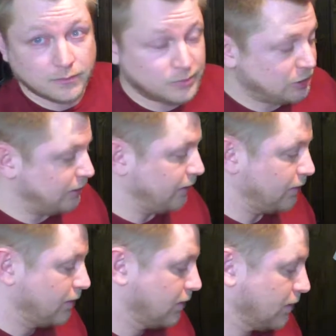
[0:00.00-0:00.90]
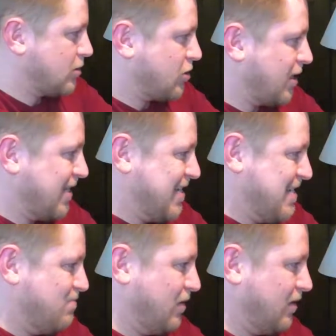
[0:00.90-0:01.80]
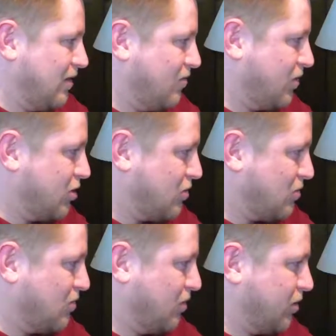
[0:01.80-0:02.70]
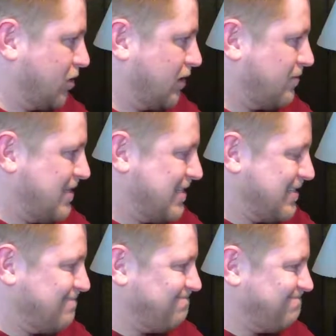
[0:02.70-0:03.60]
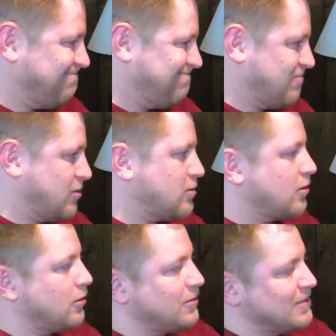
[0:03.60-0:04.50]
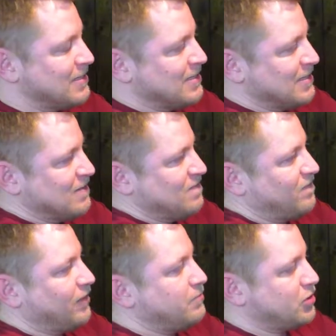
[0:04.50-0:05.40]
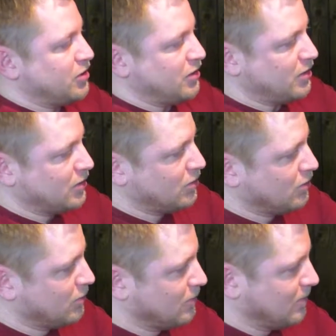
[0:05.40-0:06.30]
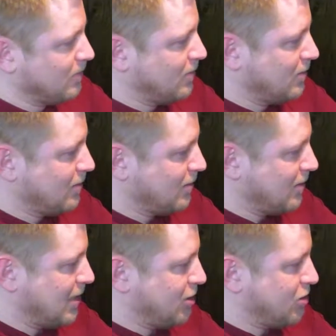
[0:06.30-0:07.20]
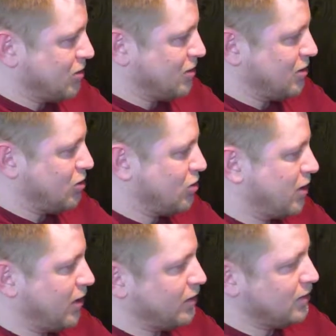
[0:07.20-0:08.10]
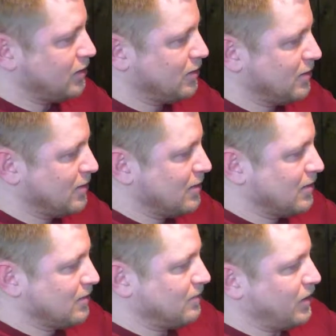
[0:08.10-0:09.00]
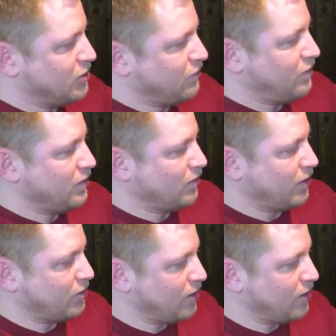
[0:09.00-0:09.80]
the machine. Let's try to keep it in the original order, shall we? Get flimsy latches on these trays. Makes you feel like you're